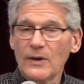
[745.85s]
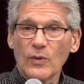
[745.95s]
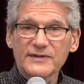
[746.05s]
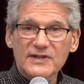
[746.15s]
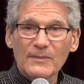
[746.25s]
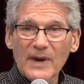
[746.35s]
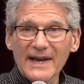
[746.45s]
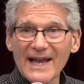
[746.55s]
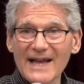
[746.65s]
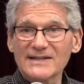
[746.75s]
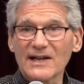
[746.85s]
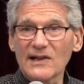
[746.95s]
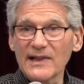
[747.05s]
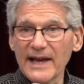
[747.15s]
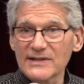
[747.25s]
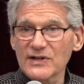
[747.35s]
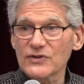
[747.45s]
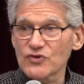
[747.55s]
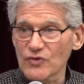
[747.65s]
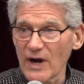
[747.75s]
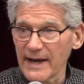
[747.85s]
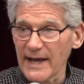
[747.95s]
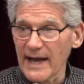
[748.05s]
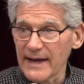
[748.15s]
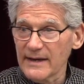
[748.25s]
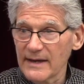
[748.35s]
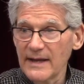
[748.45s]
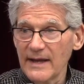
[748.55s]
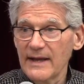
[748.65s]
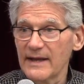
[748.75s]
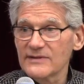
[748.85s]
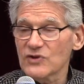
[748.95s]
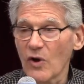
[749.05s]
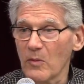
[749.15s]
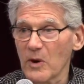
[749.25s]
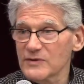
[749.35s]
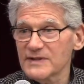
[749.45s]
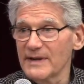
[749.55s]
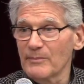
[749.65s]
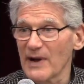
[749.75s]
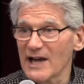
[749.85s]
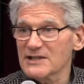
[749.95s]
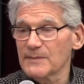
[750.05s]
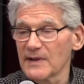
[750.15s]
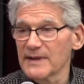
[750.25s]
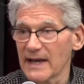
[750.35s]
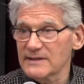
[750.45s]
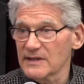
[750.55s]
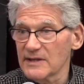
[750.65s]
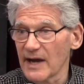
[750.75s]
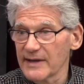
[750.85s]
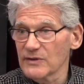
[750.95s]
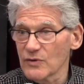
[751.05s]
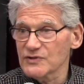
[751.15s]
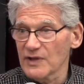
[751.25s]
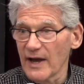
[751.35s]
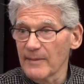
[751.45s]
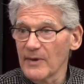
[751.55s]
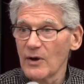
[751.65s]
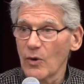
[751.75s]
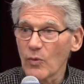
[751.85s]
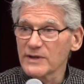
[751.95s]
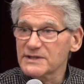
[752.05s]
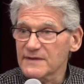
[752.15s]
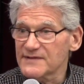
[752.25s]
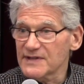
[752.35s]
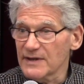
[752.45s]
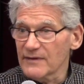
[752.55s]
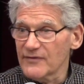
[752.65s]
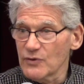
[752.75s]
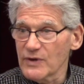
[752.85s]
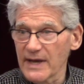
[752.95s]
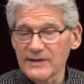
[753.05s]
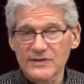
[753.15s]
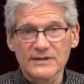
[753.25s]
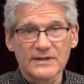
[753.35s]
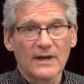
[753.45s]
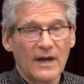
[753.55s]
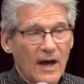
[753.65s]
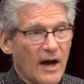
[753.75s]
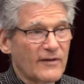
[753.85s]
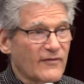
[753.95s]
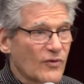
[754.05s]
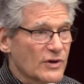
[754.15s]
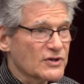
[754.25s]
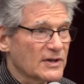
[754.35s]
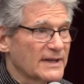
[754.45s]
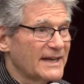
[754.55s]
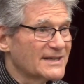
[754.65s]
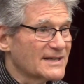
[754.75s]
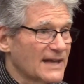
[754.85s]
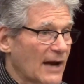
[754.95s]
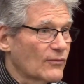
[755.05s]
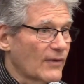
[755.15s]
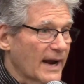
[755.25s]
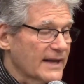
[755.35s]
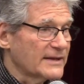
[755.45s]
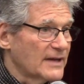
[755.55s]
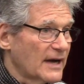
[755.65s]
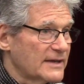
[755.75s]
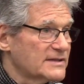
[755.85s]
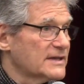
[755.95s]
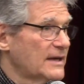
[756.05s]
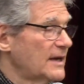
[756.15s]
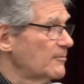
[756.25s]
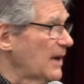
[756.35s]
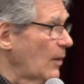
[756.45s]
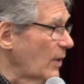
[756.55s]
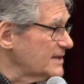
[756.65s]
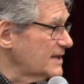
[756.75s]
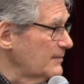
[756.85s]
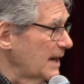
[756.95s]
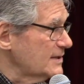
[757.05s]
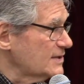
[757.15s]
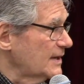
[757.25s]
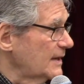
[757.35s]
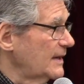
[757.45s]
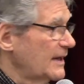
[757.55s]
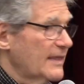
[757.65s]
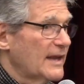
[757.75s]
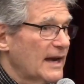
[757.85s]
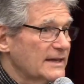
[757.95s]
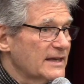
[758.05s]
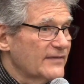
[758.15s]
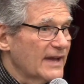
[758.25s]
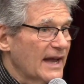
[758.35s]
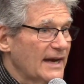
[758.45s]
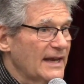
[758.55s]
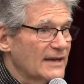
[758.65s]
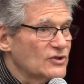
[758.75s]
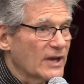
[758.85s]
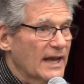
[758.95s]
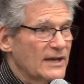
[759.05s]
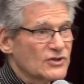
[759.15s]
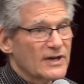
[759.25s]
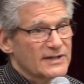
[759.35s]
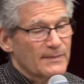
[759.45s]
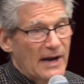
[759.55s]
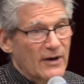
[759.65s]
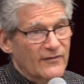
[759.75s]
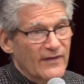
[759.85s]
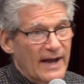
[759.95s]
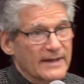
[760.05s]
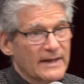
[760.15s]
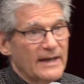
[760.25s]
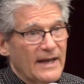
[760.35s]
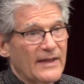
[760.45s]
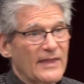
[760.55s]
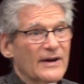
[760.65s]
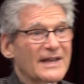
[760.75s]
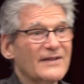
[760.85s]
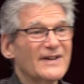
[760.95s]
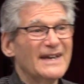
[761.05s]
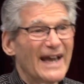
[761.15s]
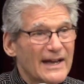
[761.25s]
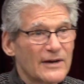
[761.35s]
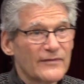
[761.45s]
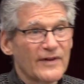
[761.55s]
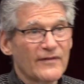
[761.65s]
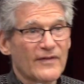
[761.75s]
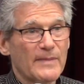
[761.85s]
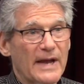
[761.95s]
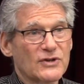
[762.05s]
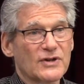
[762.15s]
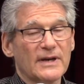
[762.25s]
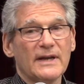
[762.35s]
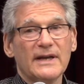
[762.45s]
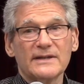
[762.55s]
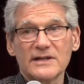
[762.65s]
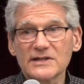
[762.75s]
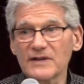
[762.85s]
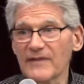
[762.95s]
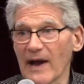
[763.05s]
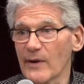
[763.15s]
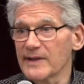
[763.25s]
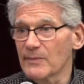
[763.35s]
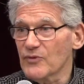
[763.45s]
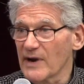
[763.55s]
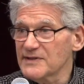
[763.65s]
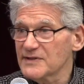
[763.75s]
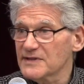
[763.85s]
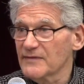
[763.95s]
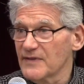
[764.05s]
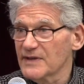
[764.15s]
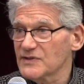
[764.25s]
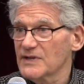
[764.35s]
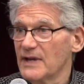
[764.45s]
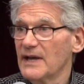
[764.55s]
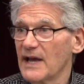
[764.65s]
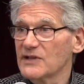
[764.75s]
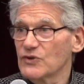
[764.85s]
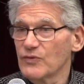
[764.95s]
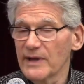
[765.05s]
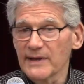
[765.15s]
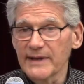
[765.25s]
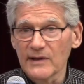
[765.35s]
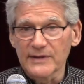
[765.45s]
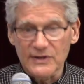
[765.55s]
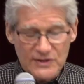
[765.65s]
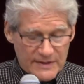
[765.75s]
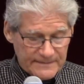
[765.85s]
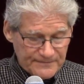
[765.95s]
When somebody has the classic triad, it's almost impossible not to diagnose Lyme once you've seen a few cases. Unfortunately, it's not recognized by Western medicine. They're not giving any education. As a matter of fact, they're given negative information, disavowing the presence of this as a real illness.